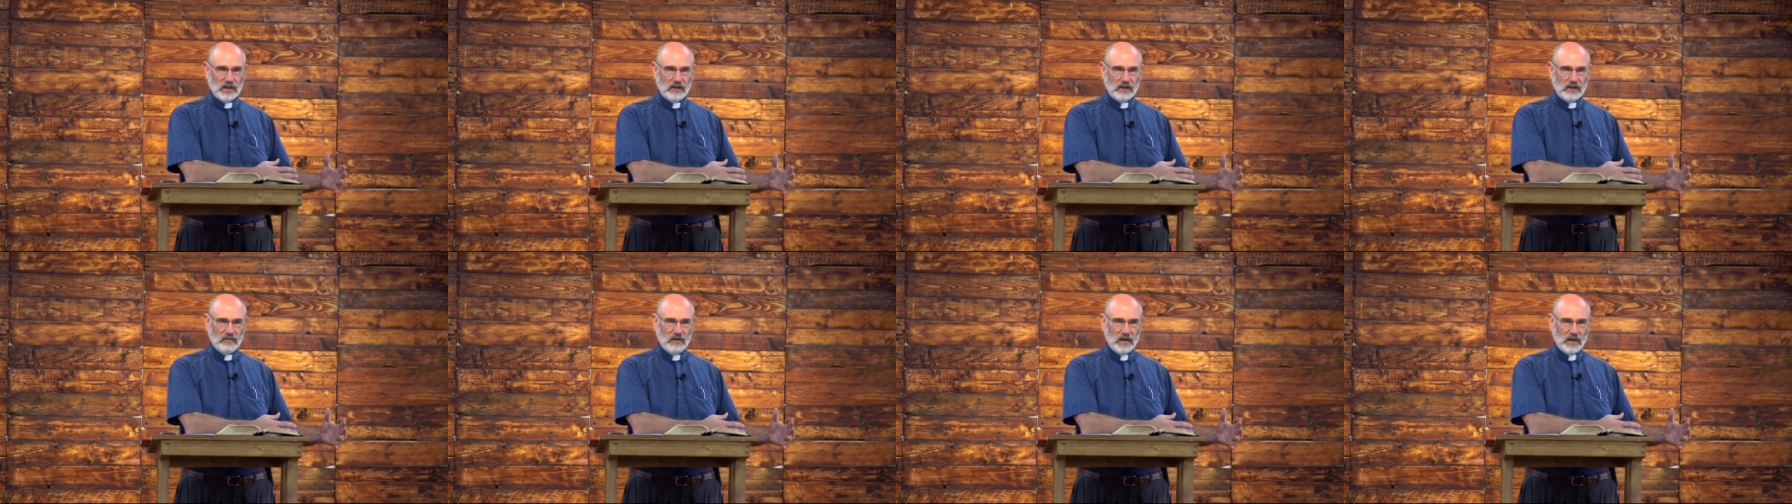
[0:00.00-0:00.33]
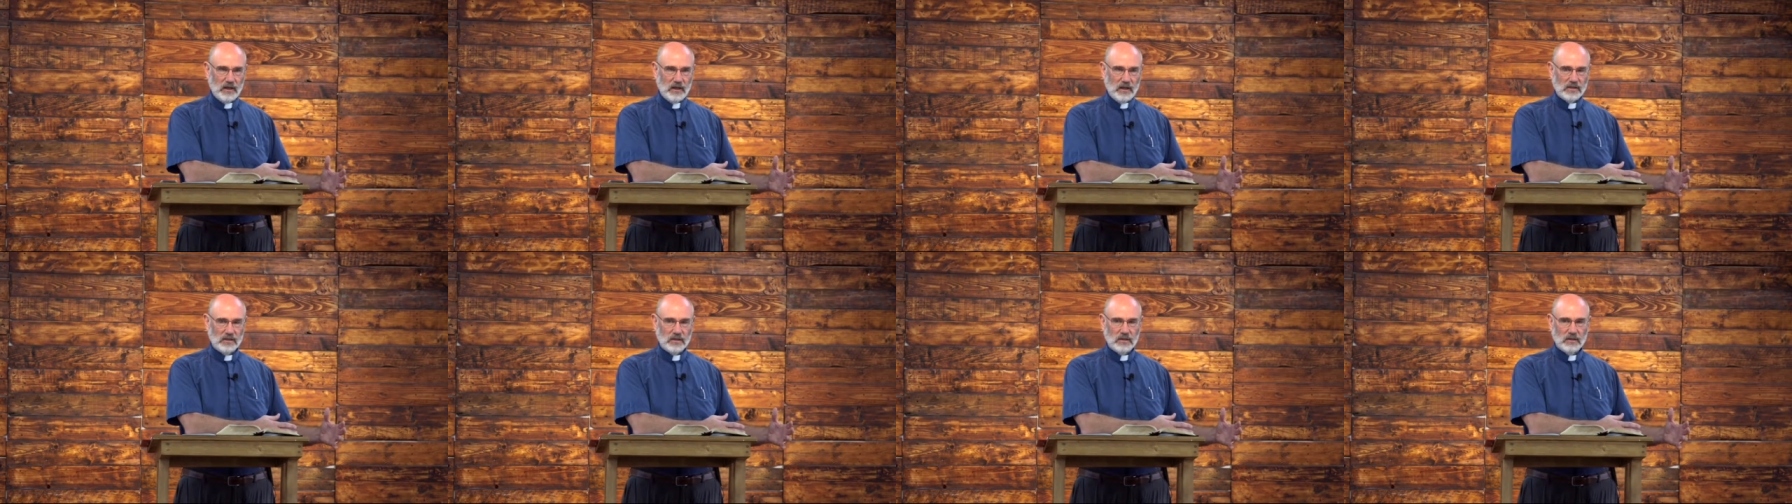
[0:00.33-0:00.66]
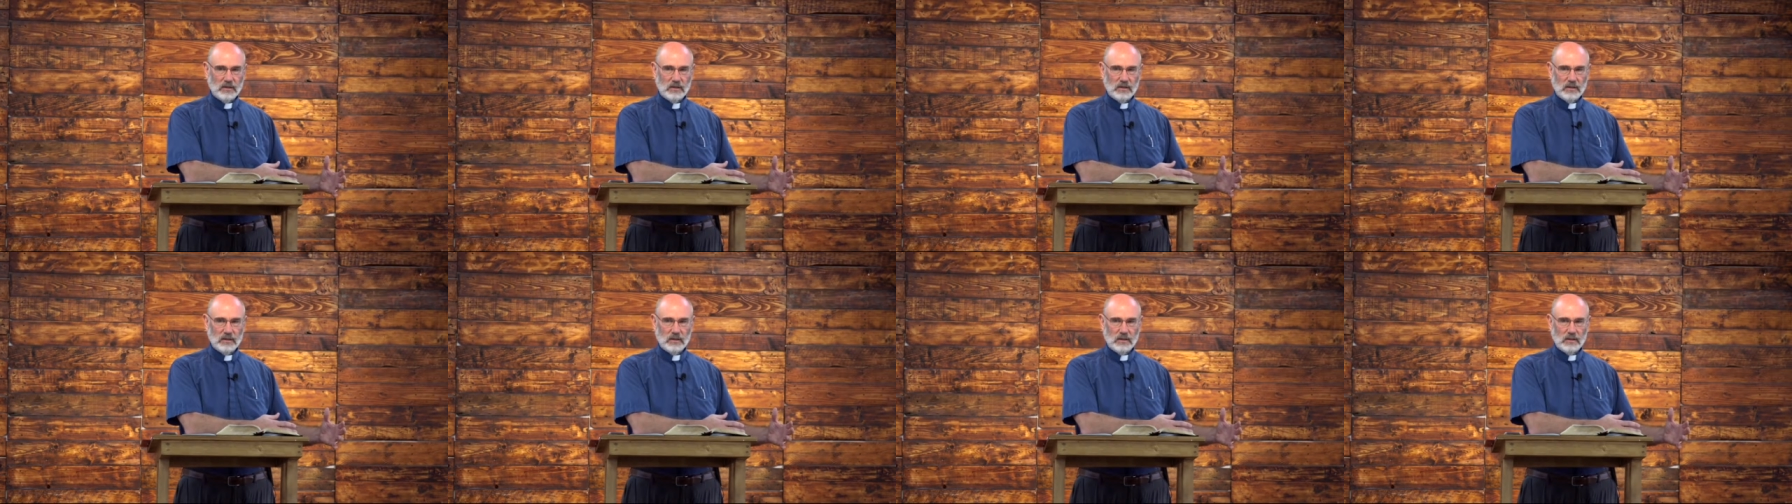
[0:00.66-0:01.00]
phase.
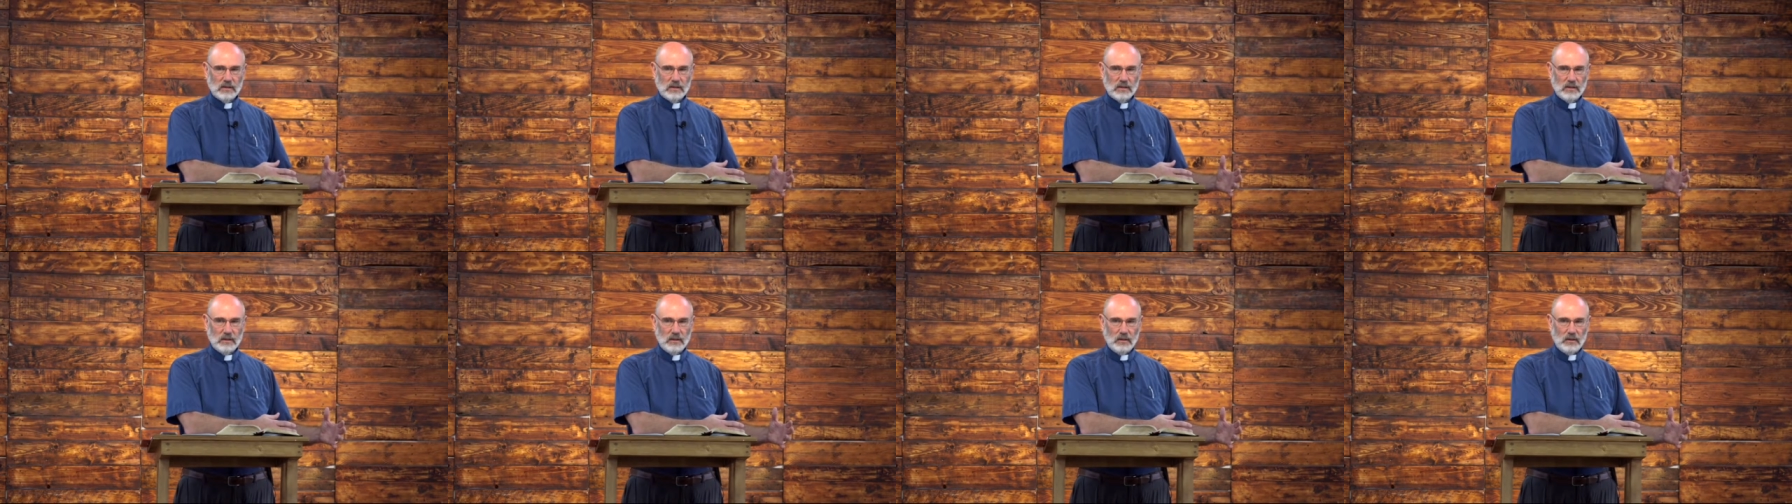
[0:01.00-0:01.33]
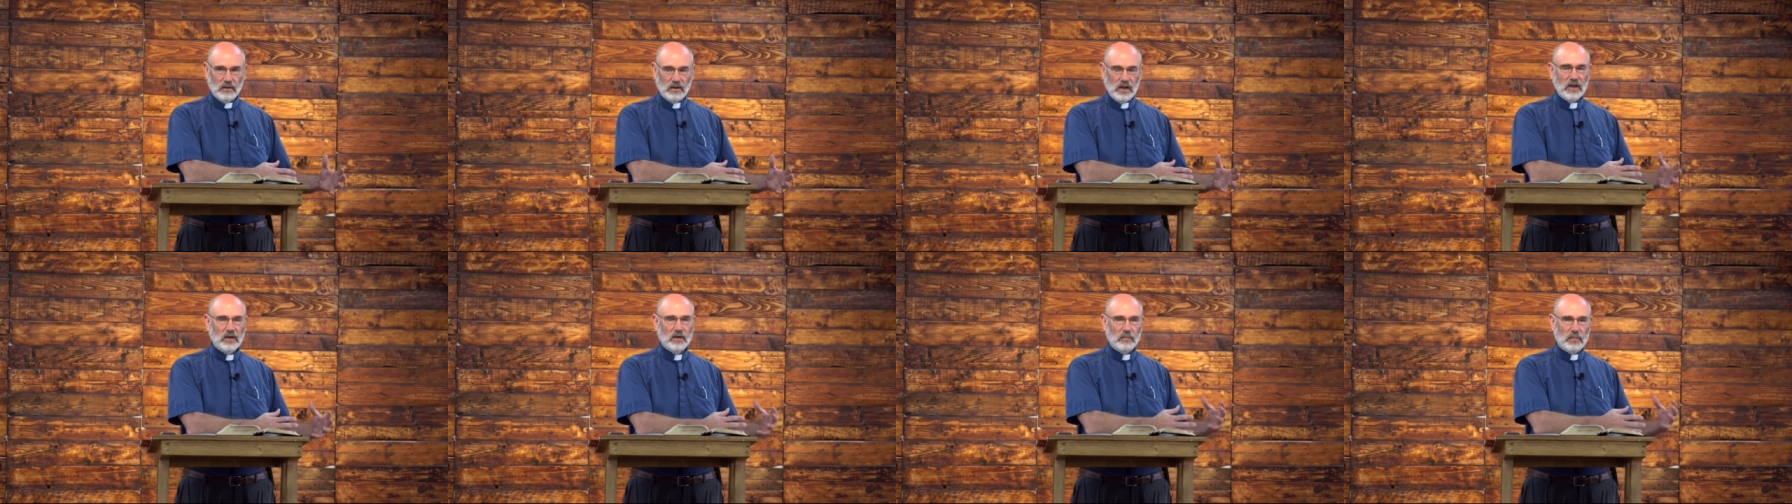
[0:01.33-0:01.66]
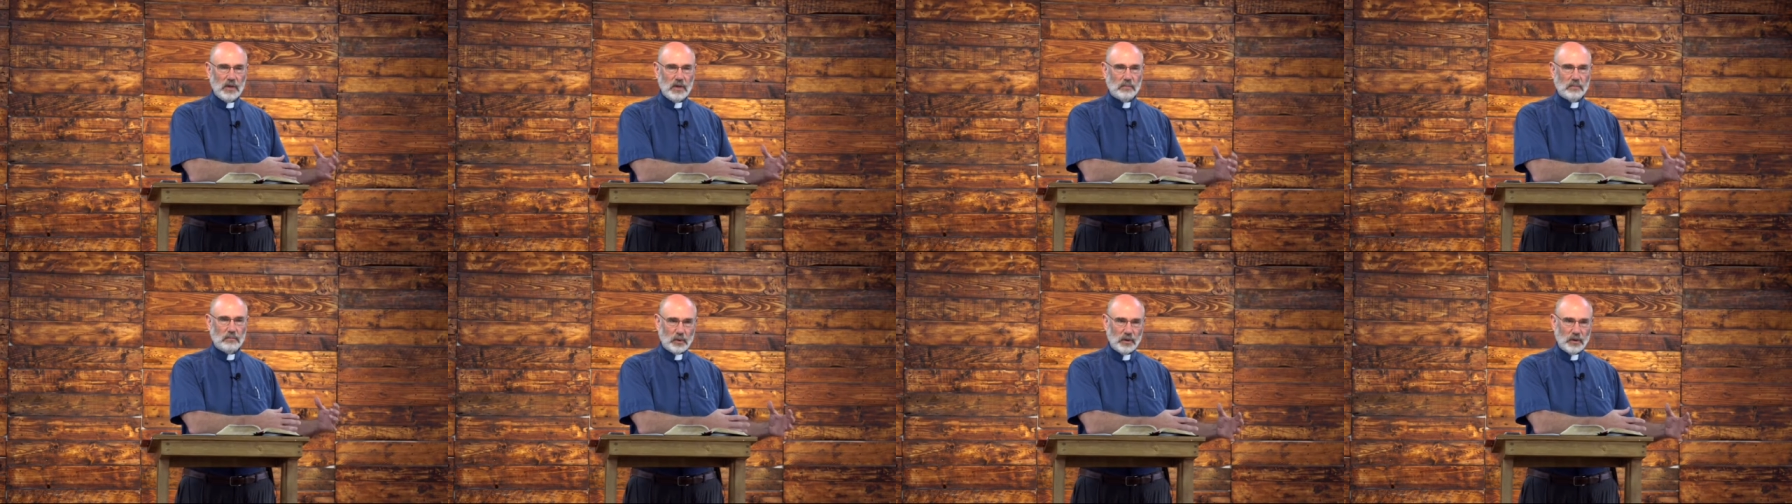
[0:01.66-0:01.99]
You need to be
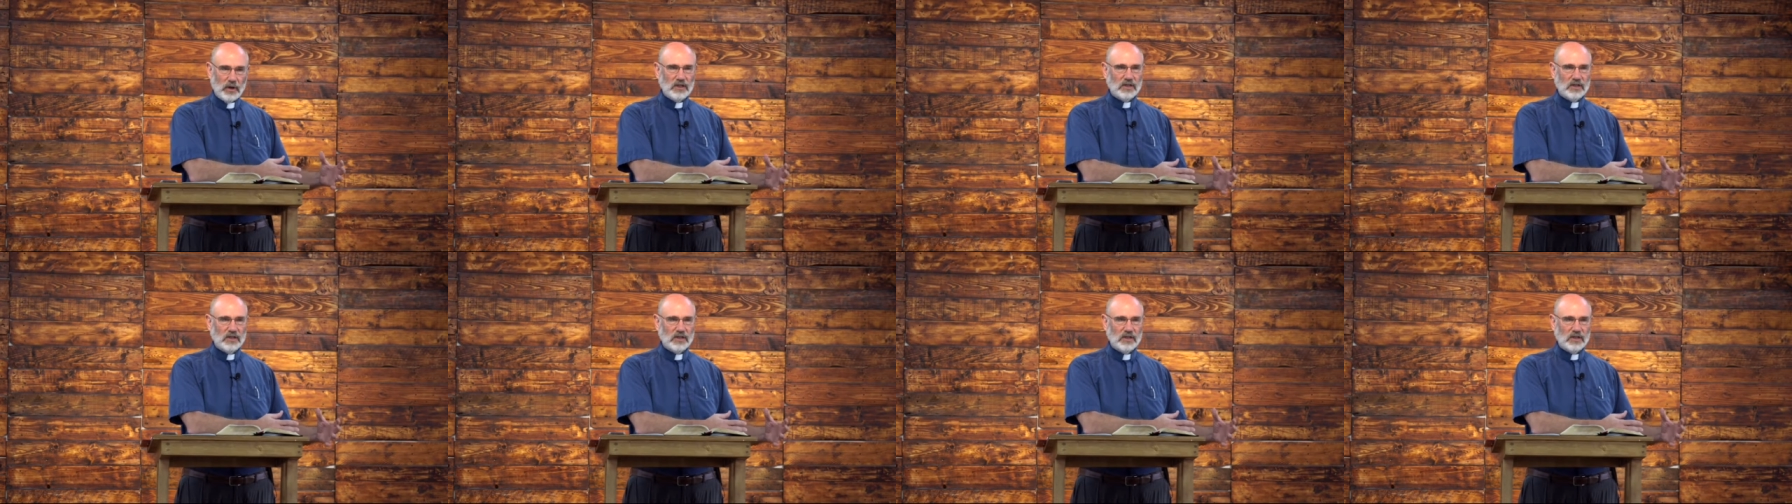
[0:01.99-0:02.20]
a priest